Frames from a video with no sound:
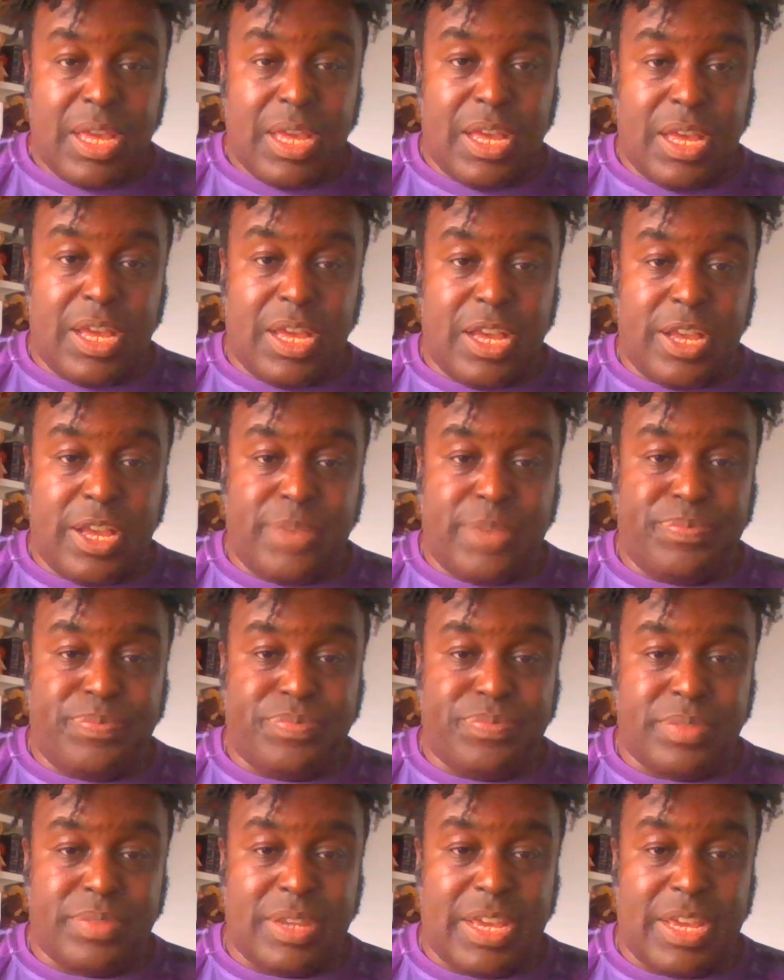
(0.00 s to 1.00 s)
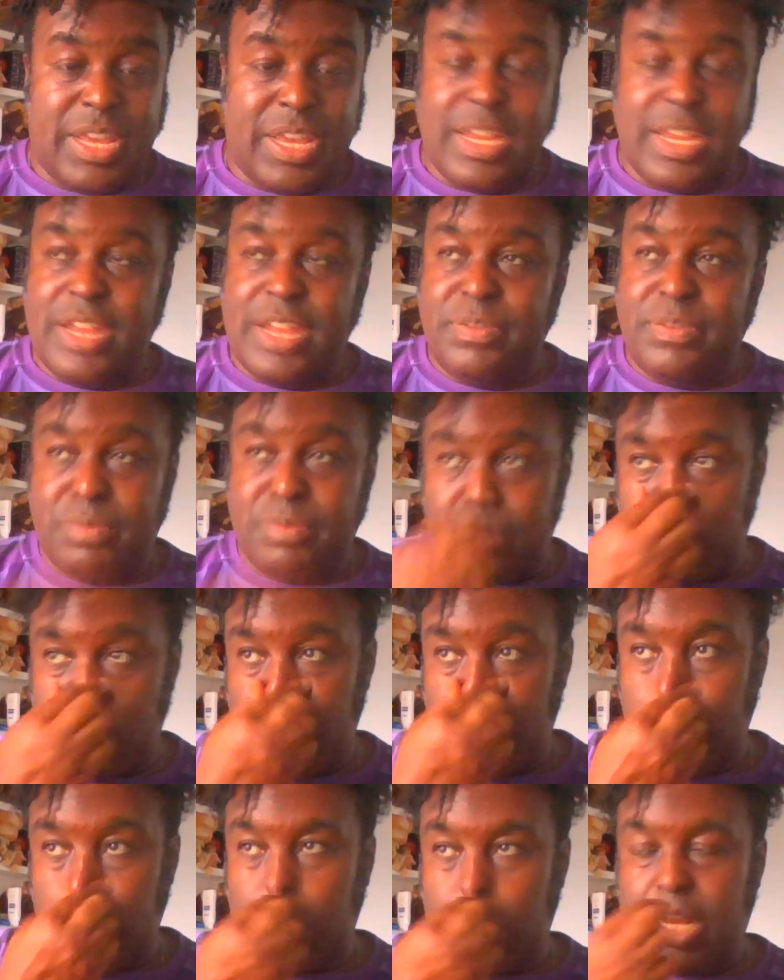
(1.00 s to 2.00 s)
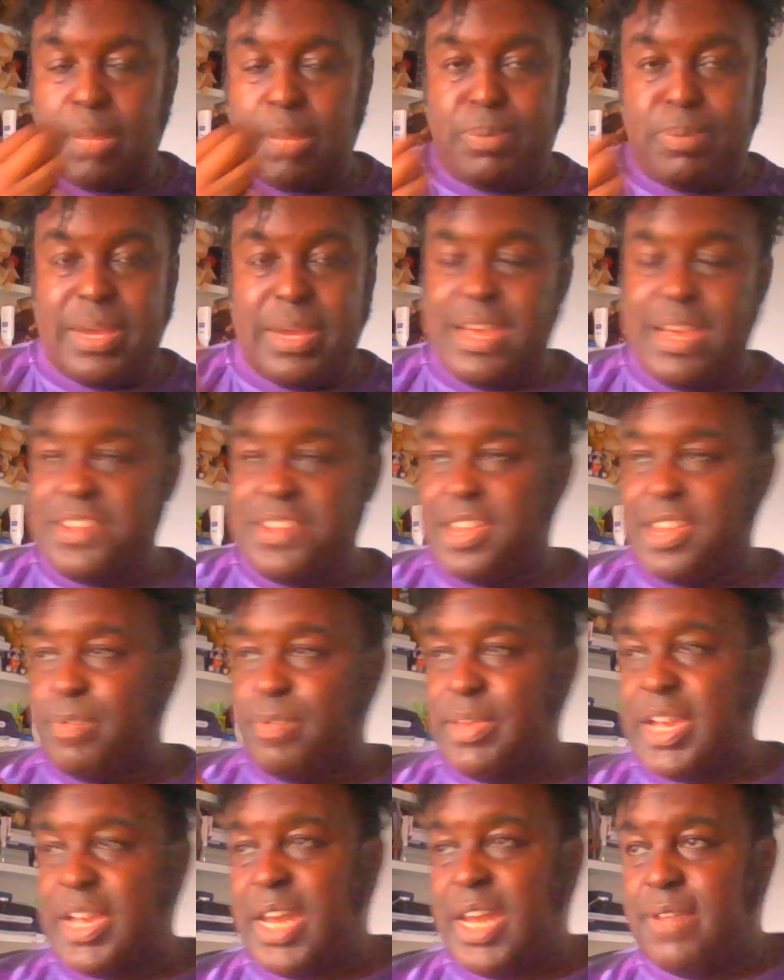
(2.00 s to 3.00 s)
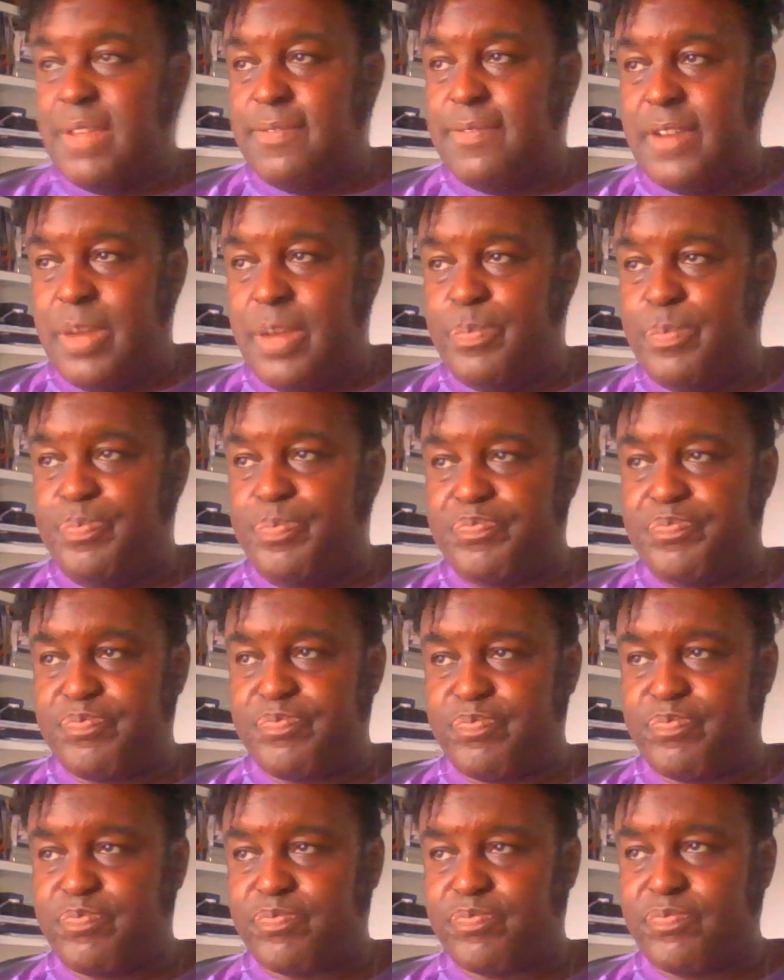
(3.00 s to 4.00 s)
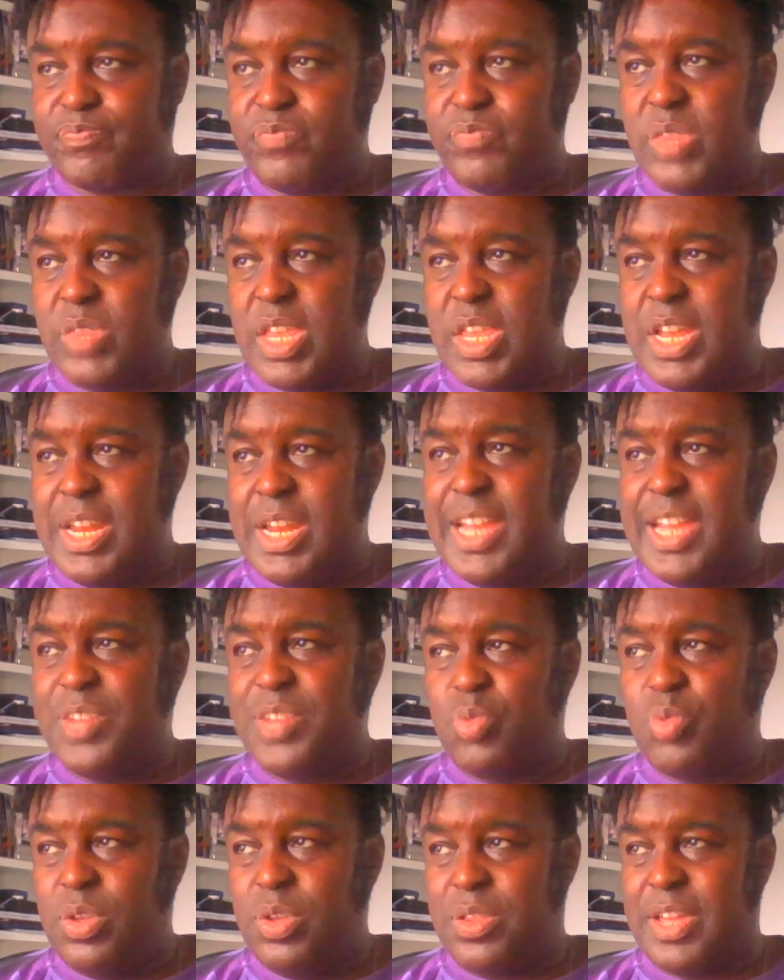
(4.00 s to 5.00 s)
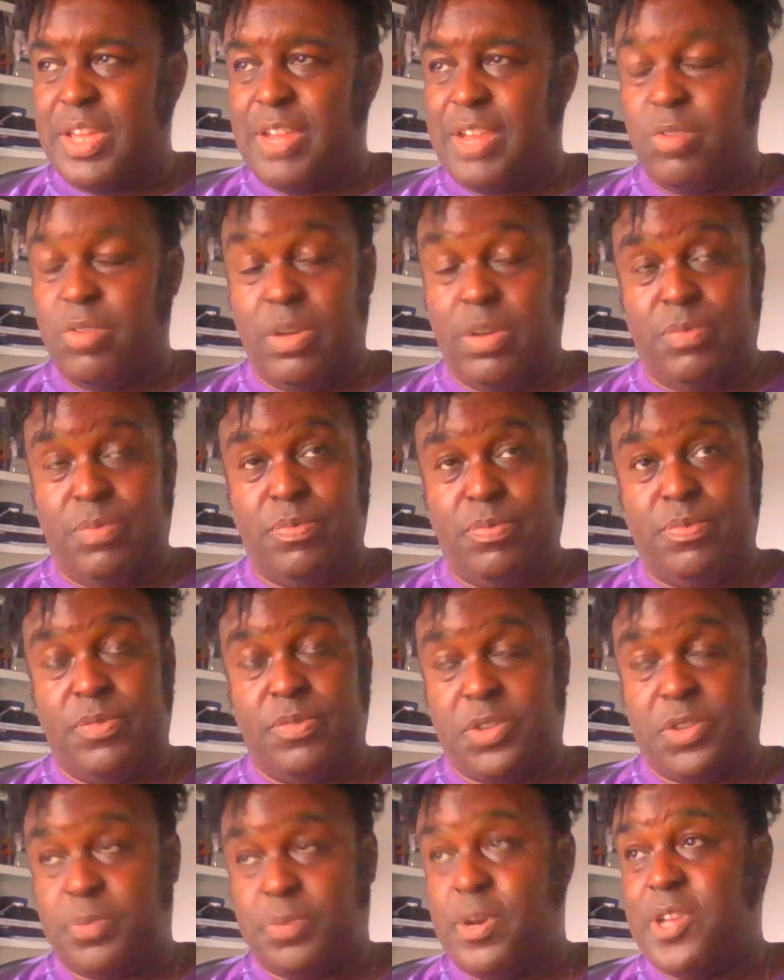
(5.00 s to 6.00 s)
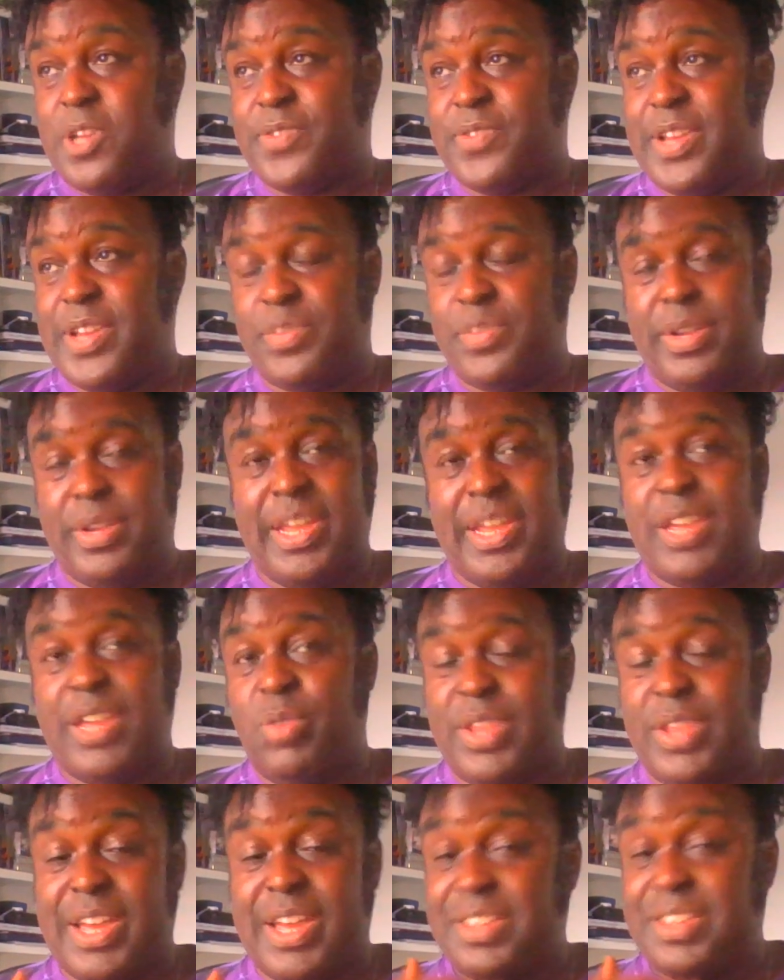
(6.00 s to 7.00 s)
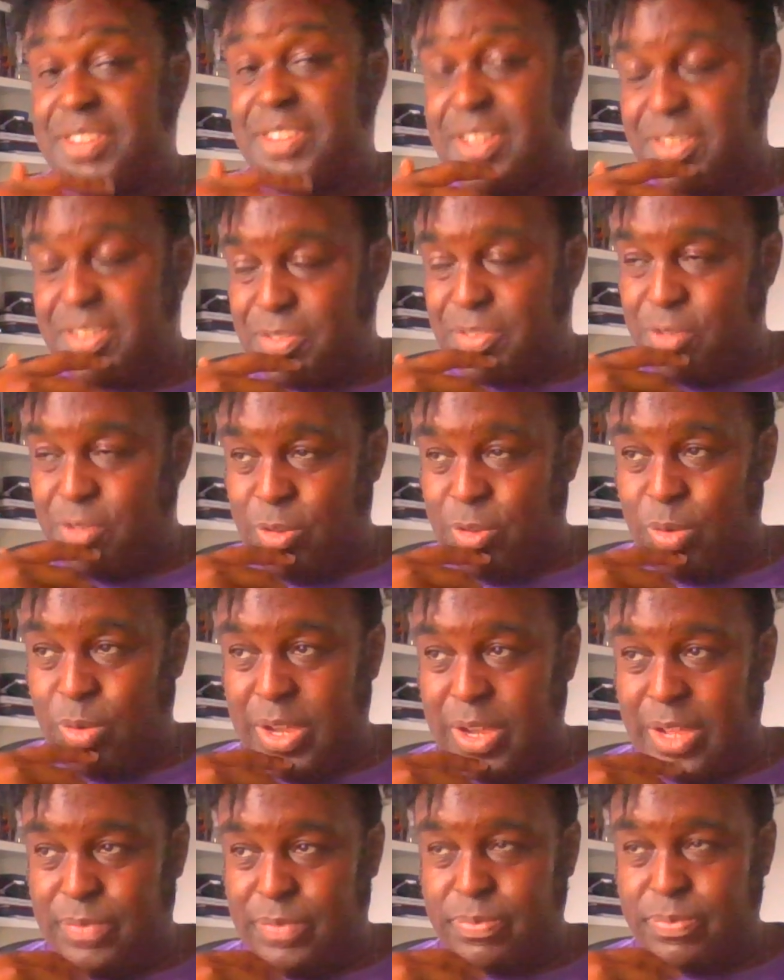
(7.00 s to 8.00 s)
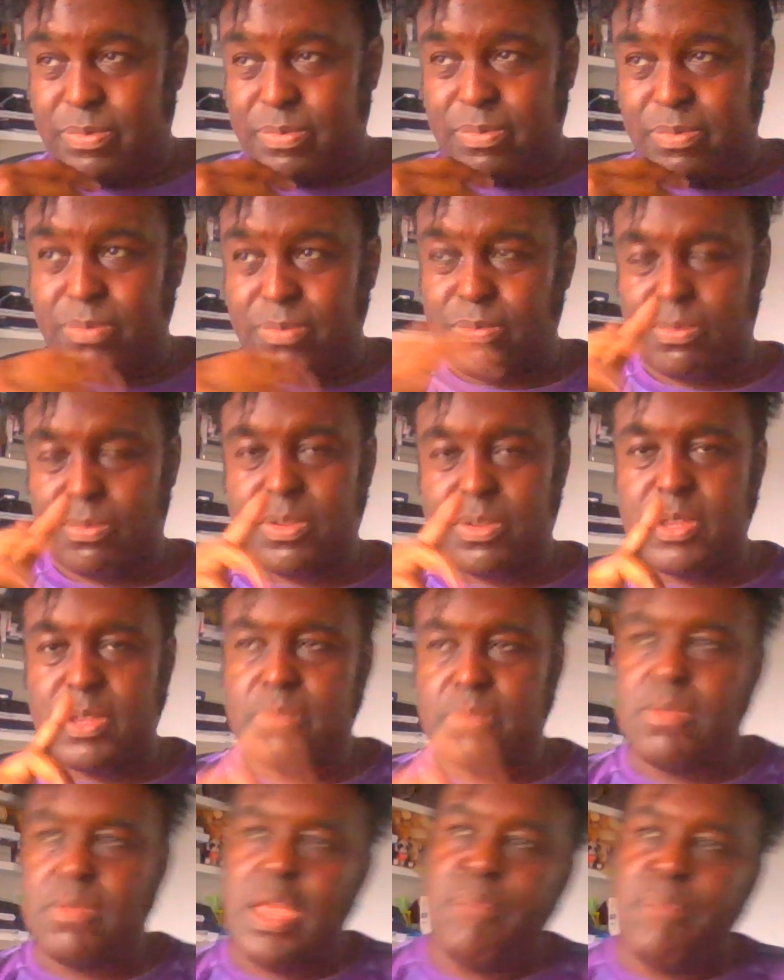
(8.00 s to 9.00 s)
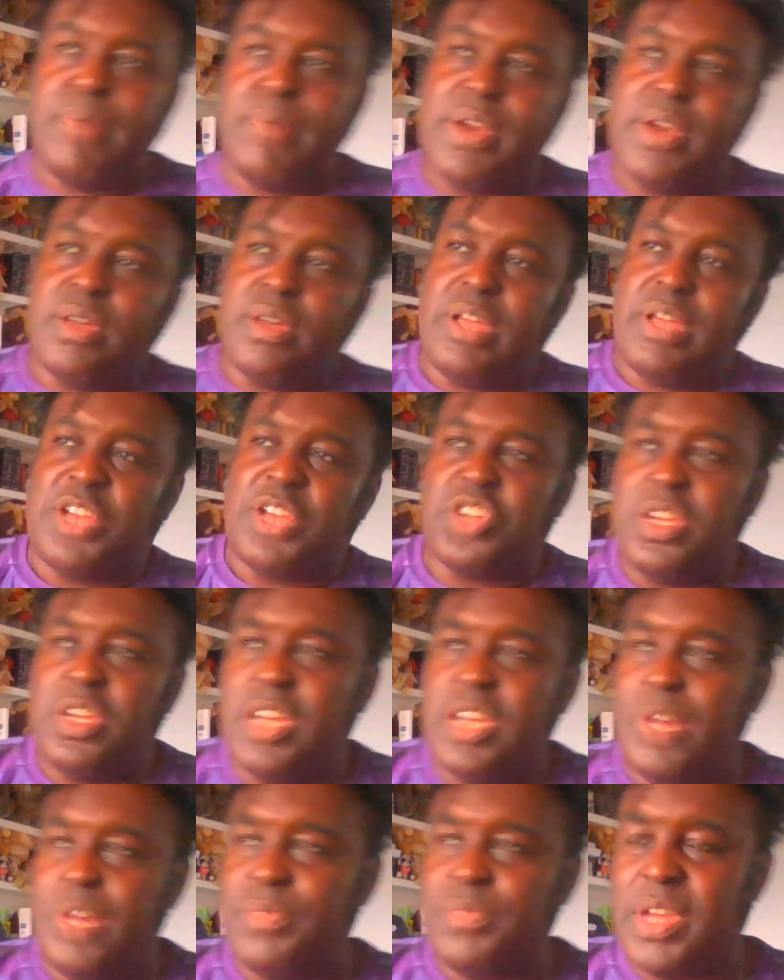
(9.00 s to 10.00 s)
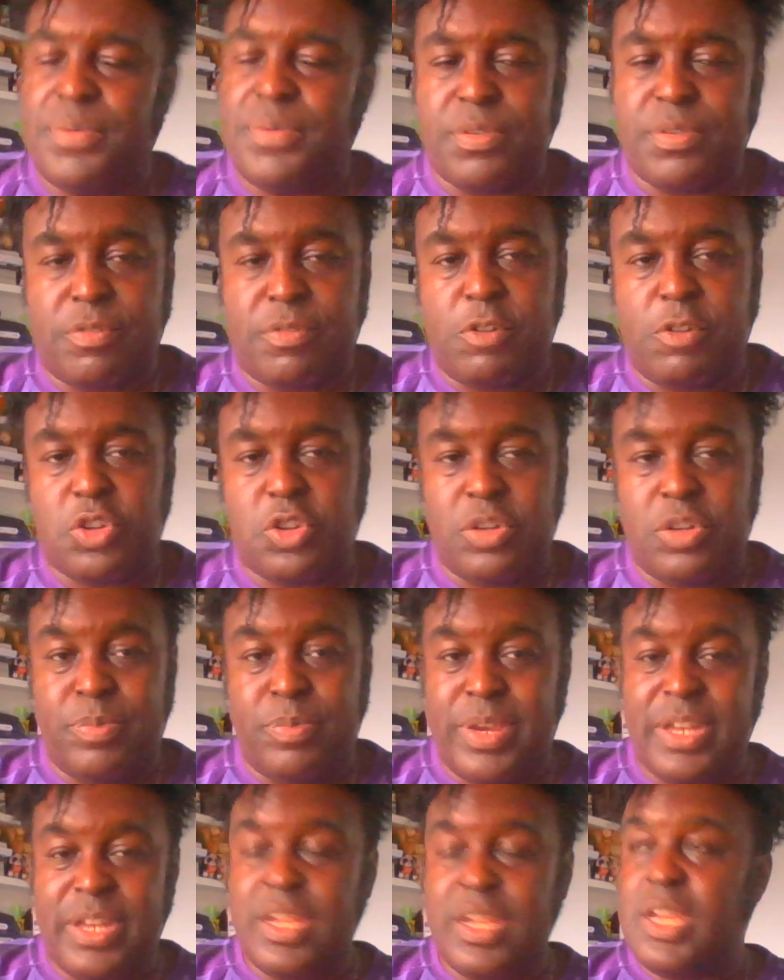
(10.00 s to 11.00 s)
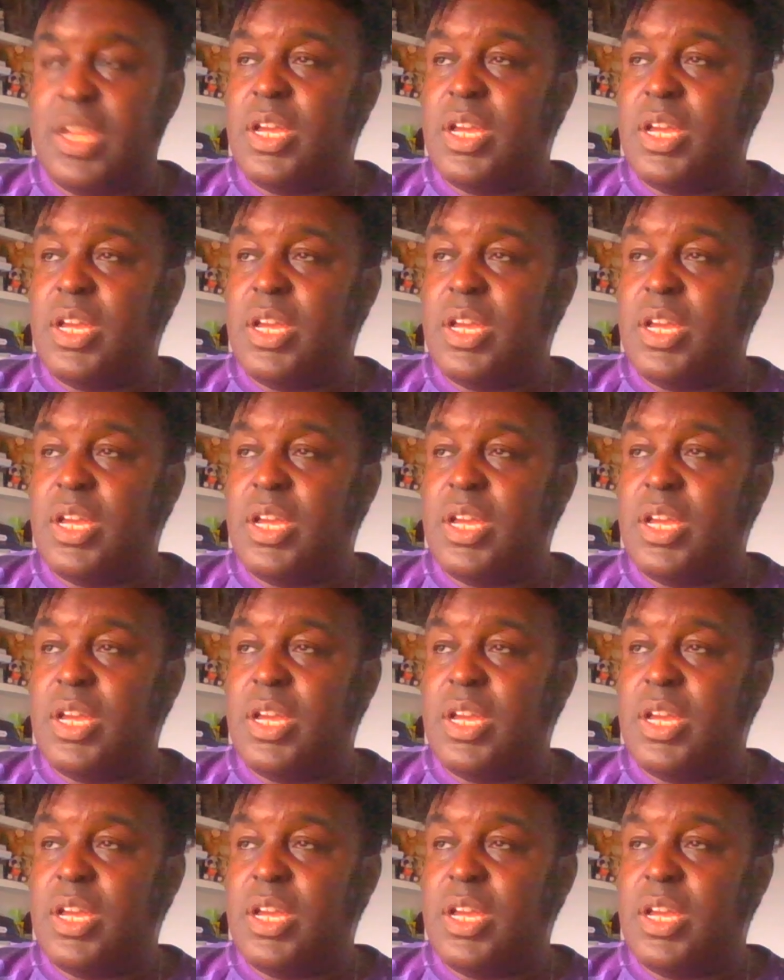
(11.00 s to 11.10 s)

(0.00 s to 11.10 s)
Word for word: And then other players that have been kind of linked with, well, Spurs fans have been linking with exits for a while, might not actually come to fruition. I mean,